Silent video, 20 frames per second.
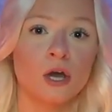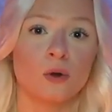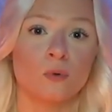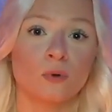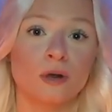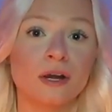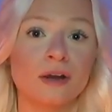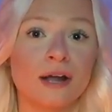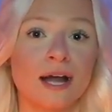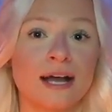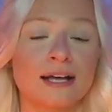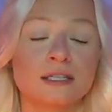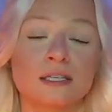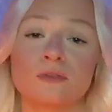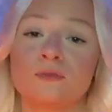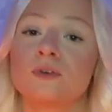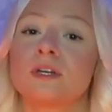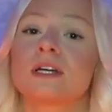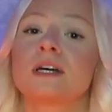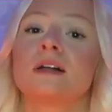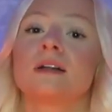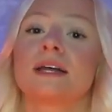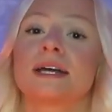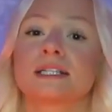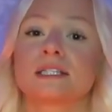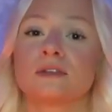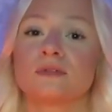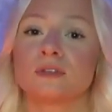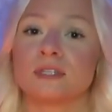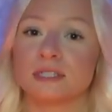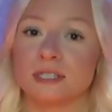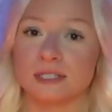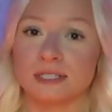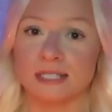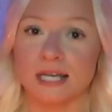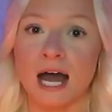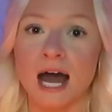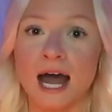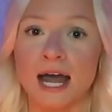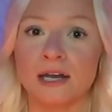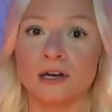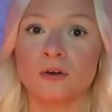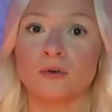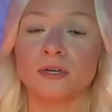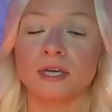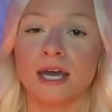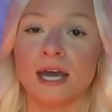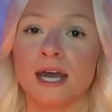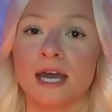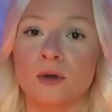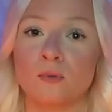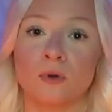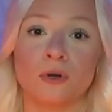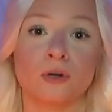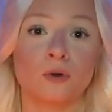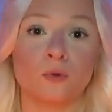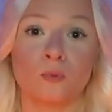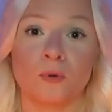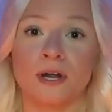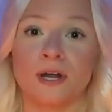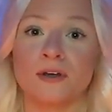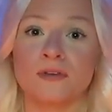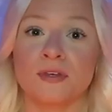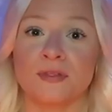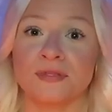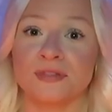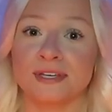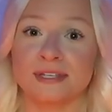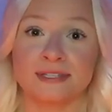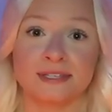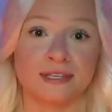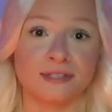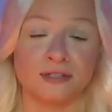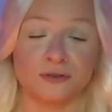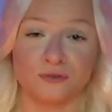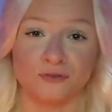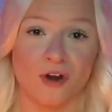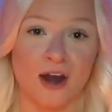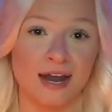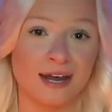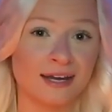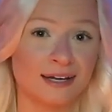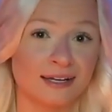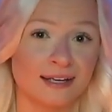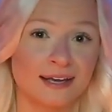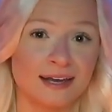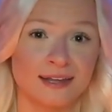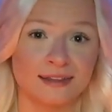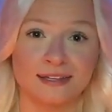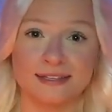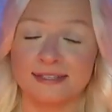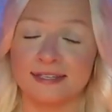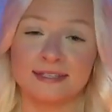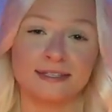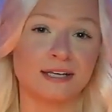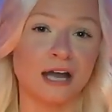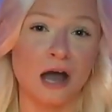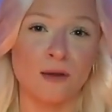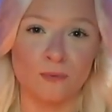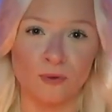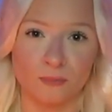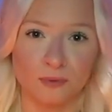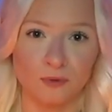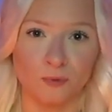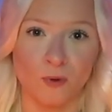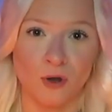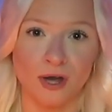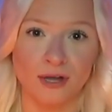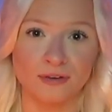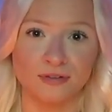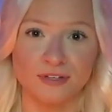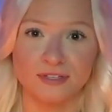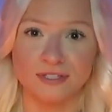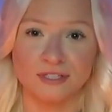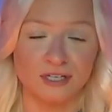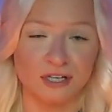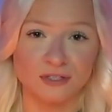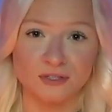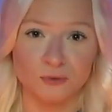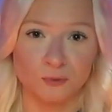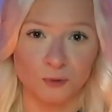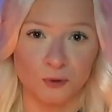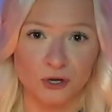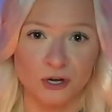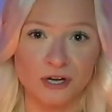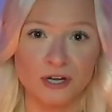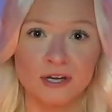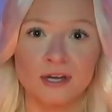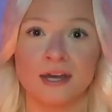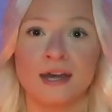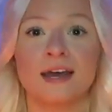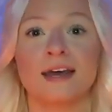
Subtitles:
Whereas if we collectively decide, okay, we're aware that this isn't right, this is not what we want, this doesn't work,